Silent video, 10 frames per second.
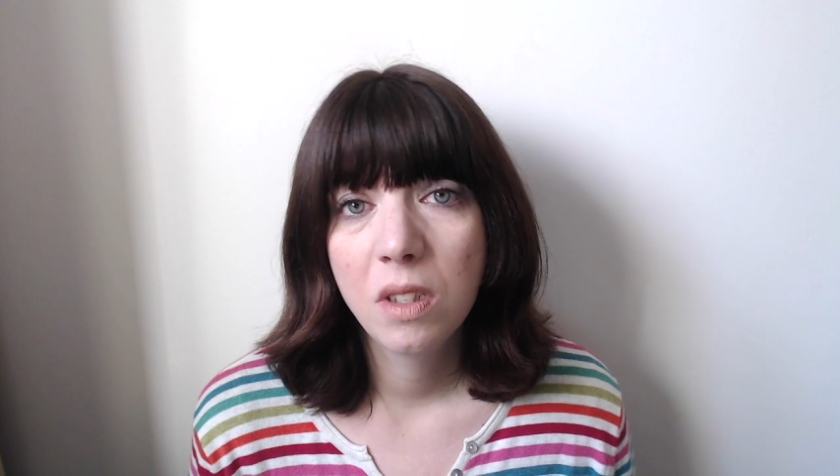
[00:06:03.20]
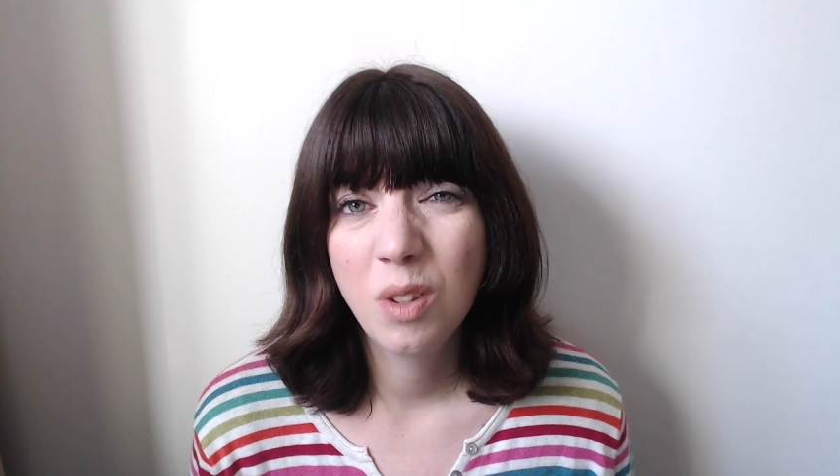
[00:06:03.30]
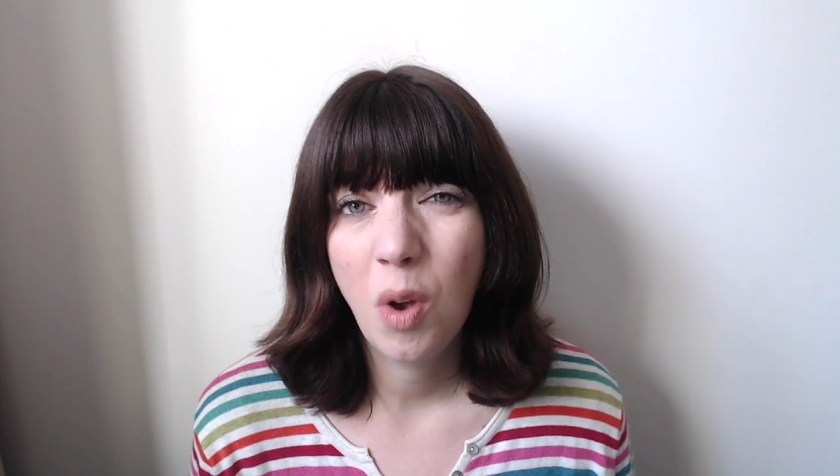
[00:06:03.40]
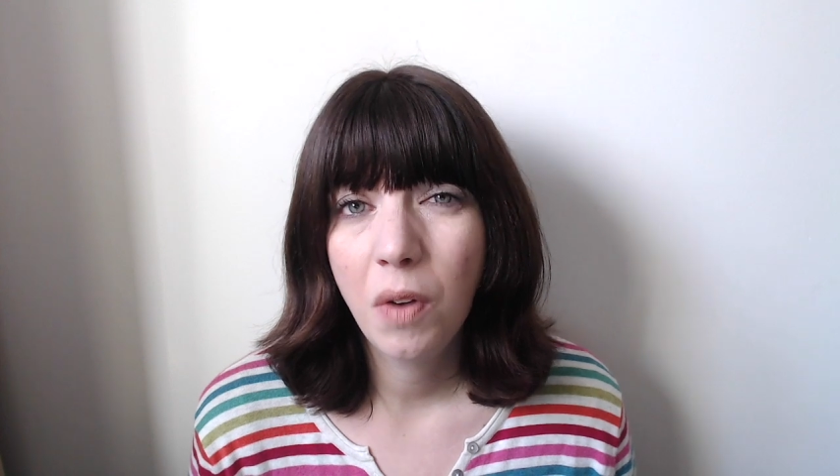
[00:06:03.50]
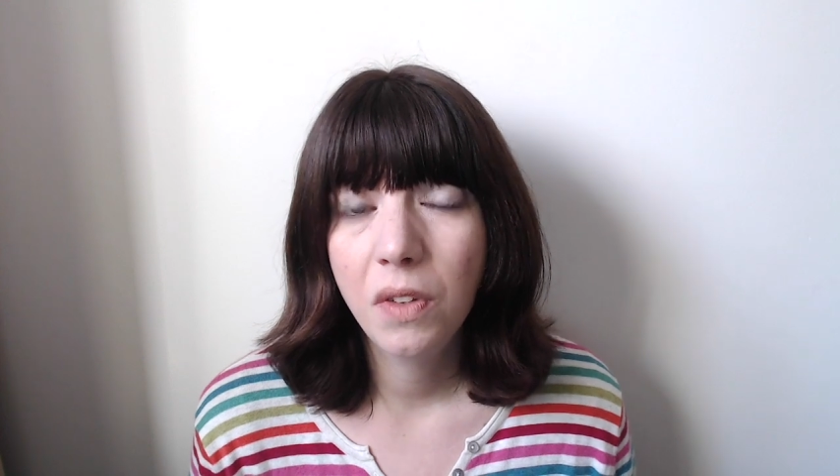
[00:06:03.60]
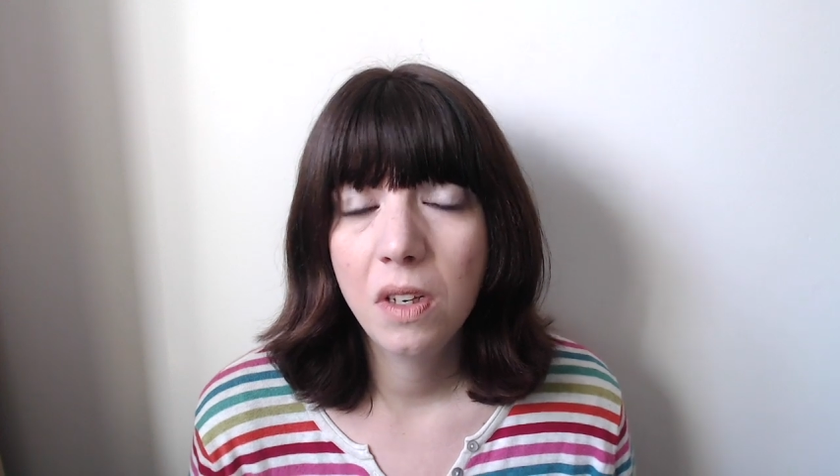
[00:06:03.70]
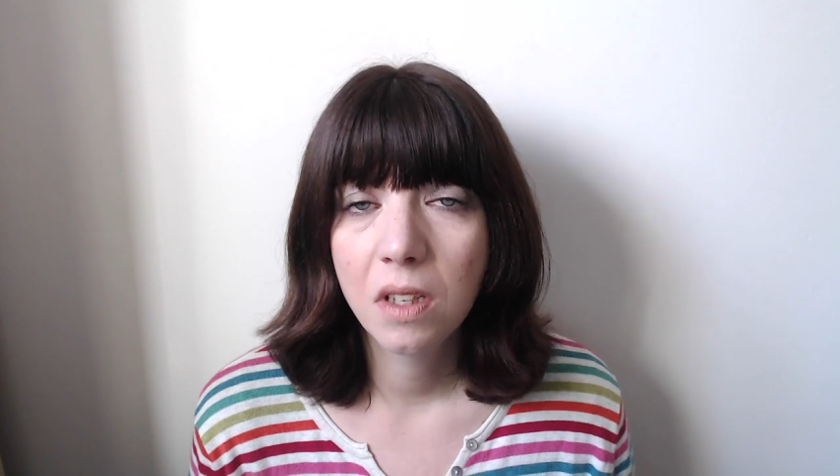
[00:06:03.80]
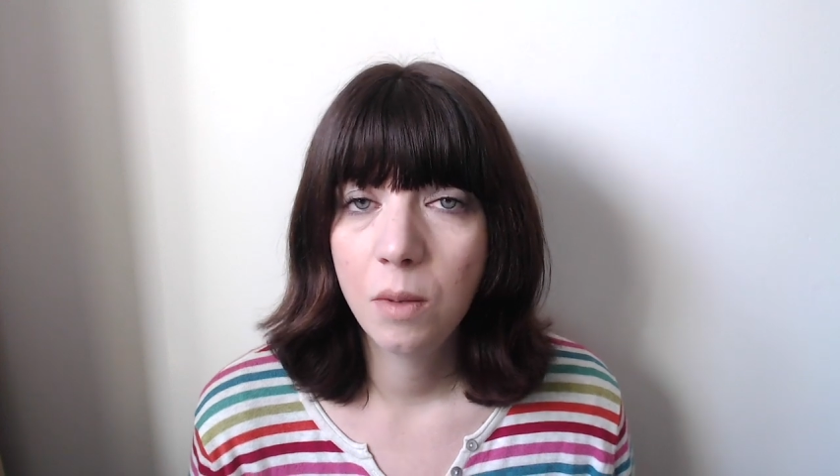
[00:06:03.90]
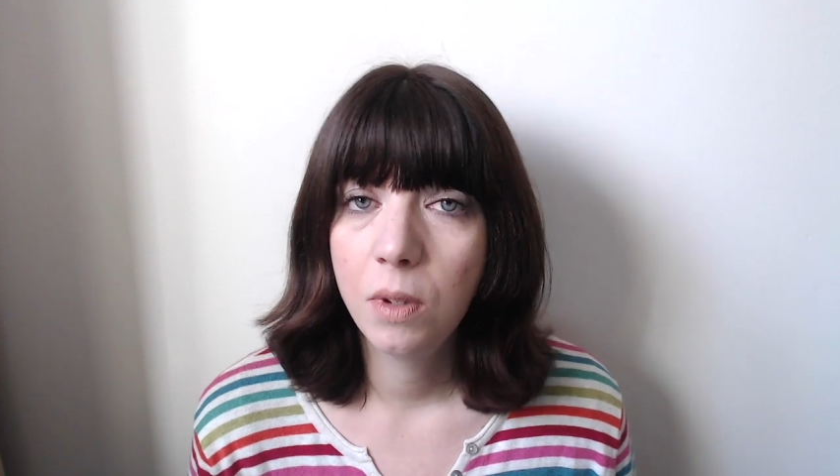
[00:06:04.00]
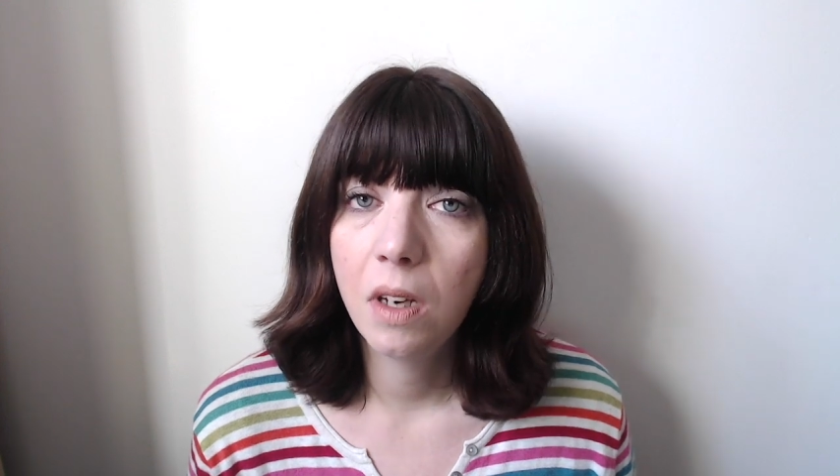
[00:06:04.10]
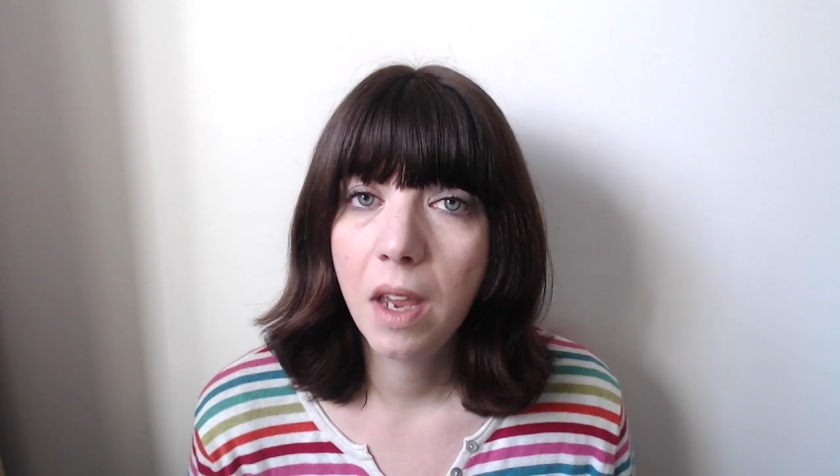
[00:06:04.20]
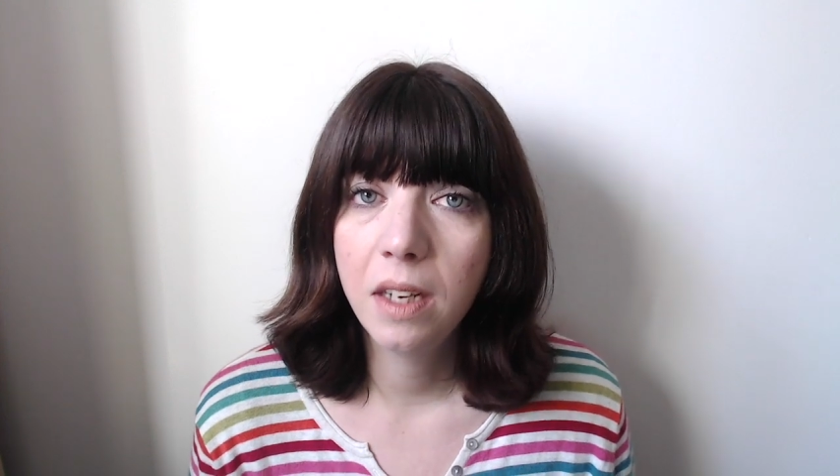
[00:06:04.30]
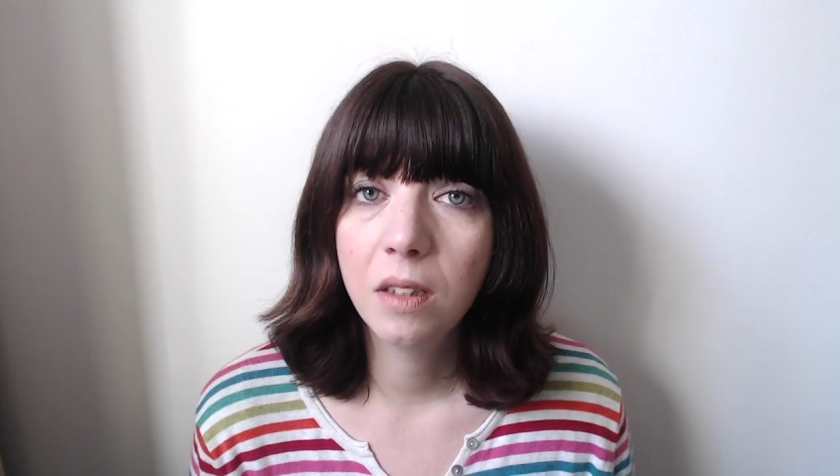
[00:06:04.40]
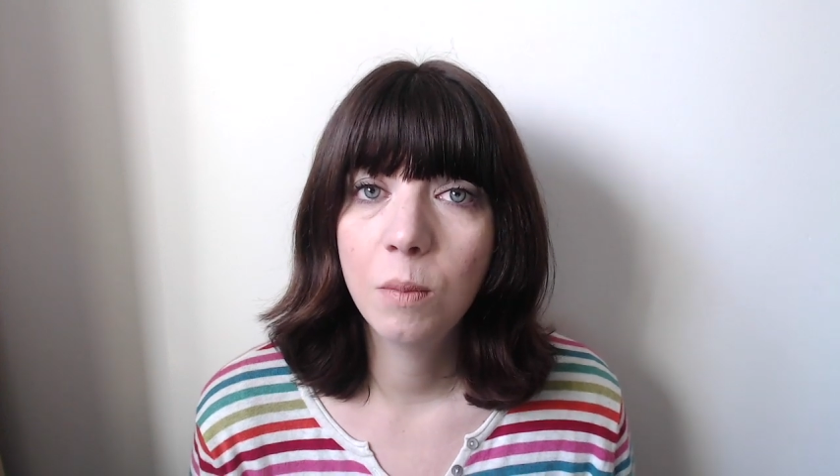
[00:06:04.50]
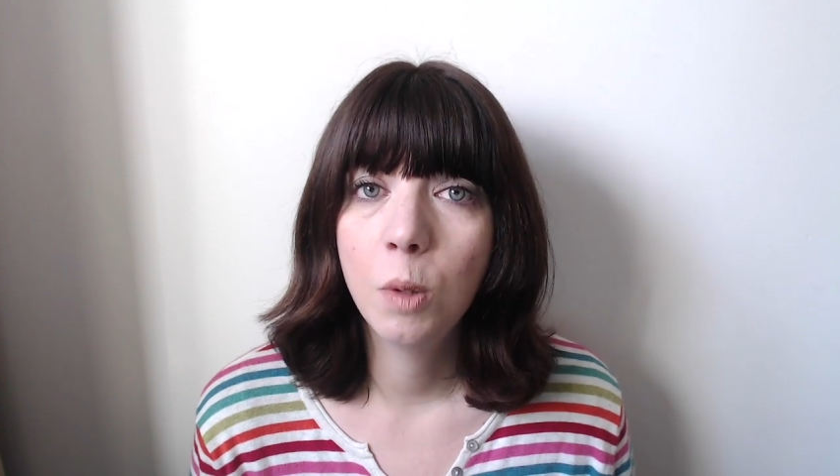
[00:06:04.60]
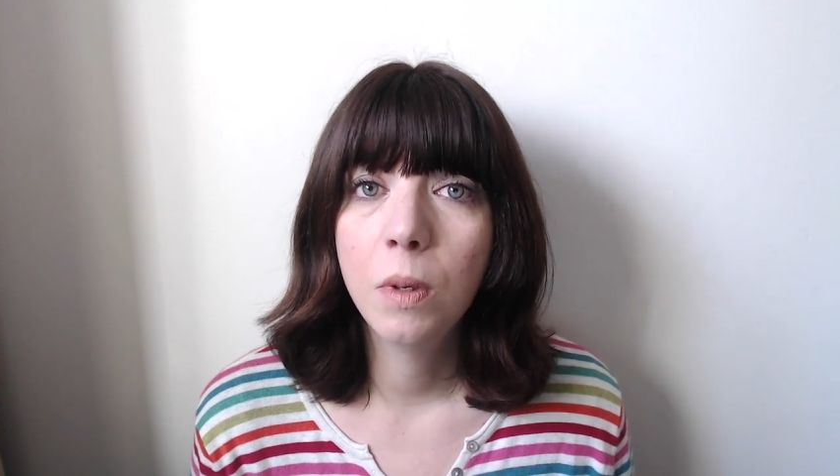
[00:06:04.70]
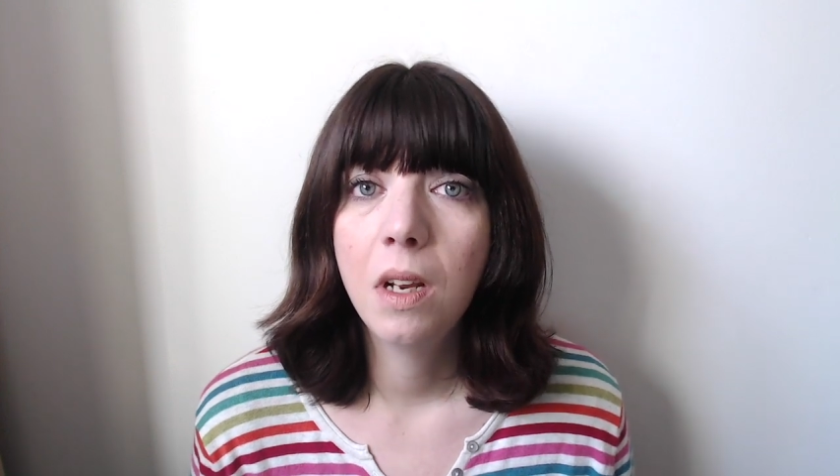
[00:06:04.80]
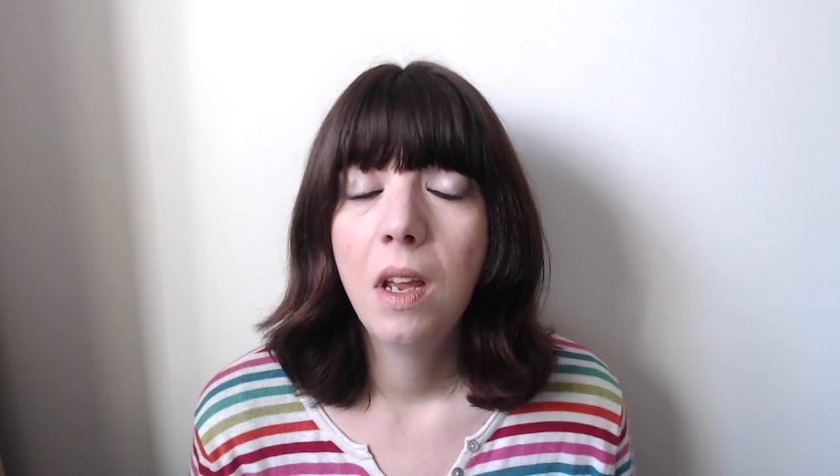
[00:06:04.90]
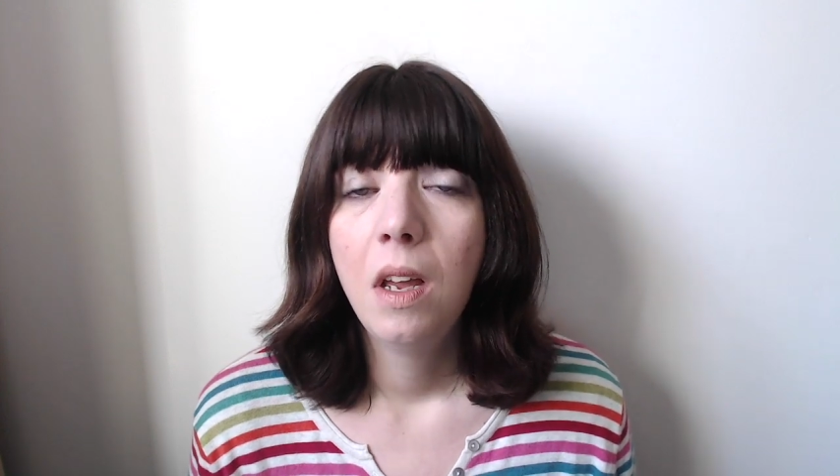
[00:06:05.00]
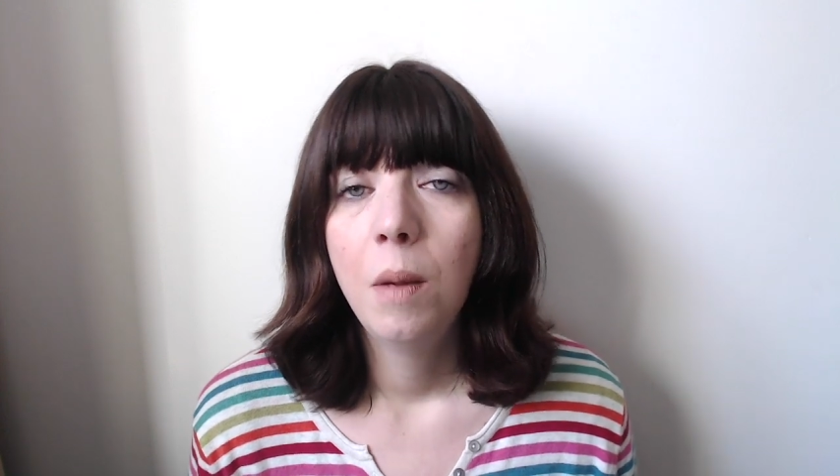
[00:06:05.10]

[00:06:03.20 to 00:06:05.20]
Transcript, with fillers: as often as I would like at the moment,